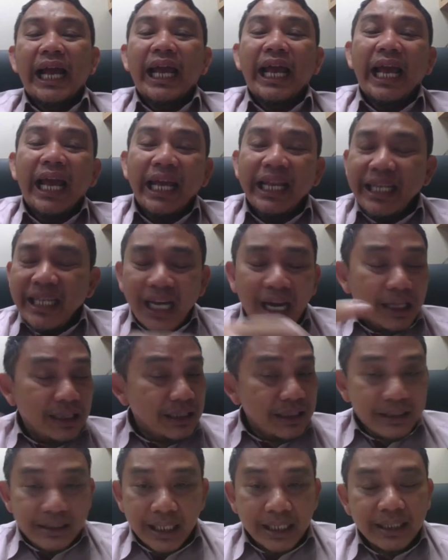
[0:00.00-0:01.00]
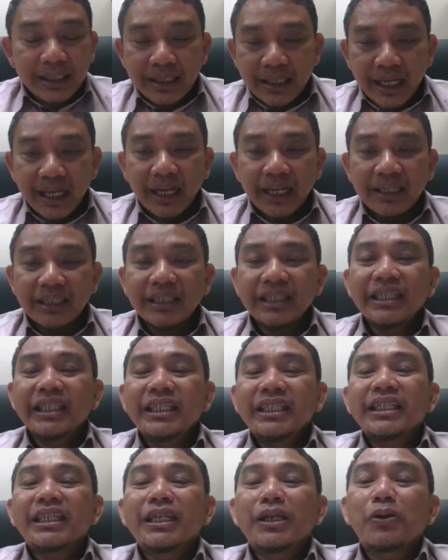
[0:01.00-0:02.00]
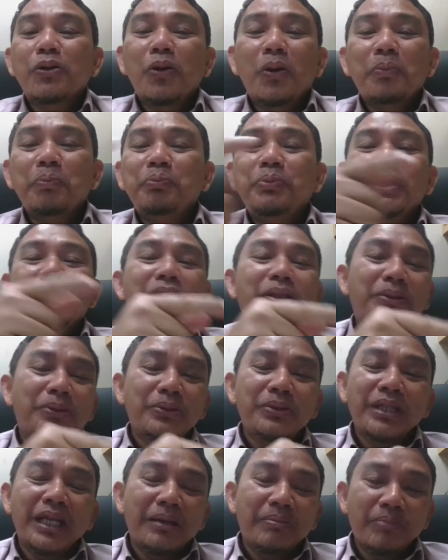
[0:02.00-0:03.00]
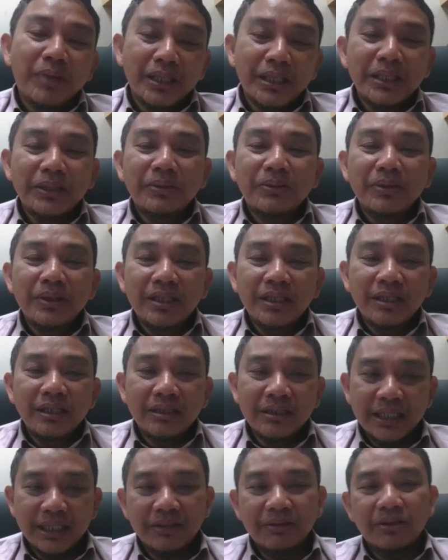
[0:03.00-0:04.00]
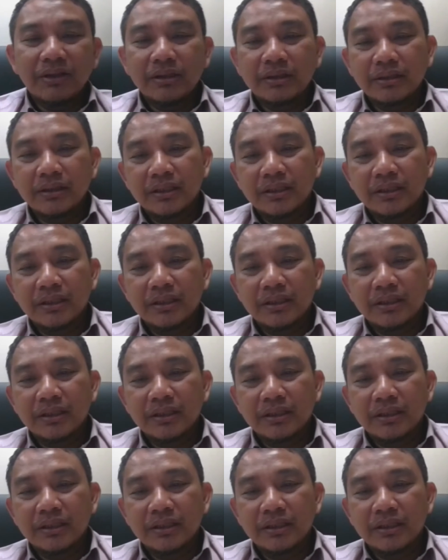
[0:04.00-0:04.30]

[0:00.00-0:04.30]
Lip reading: Any other than that is a copy to that particular record.